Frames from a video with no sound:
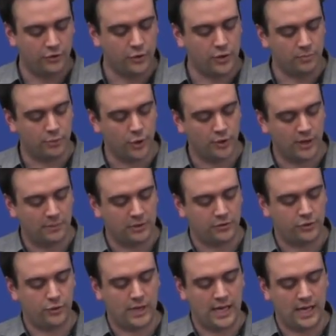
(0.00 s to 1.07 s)
So you can program
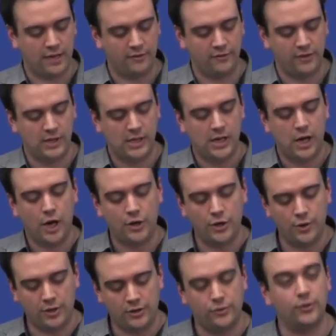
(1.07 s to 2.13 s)
it to have
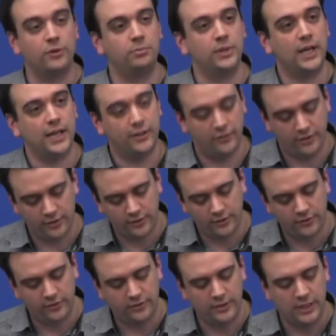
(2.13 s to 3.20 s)
audio-controlled
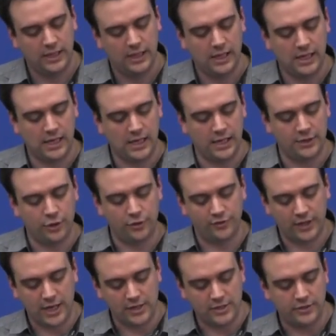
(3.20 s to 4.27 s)
appliances,
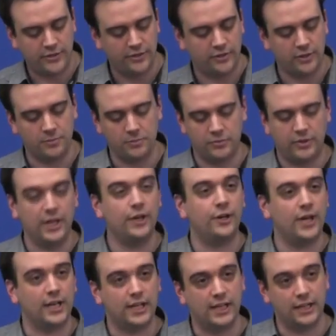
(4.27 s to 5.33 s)
notification systems,
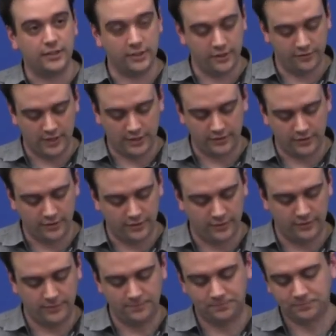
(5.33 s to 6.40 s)
internet-connected devices.
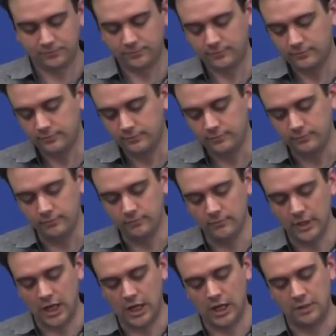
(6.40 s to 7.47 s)

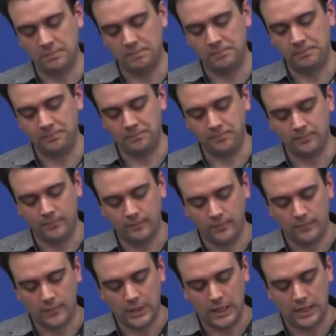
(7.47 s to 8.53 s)

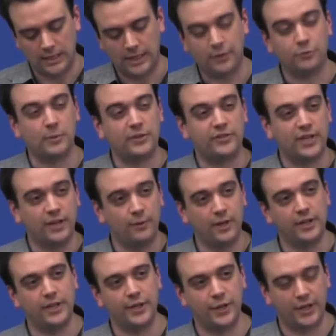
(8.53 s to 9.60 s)
That was my
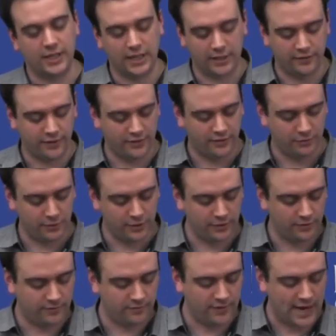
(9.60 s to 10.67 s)
segue into internet-connected devices
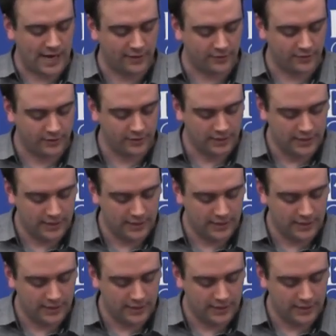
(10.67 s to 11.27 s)
really fast.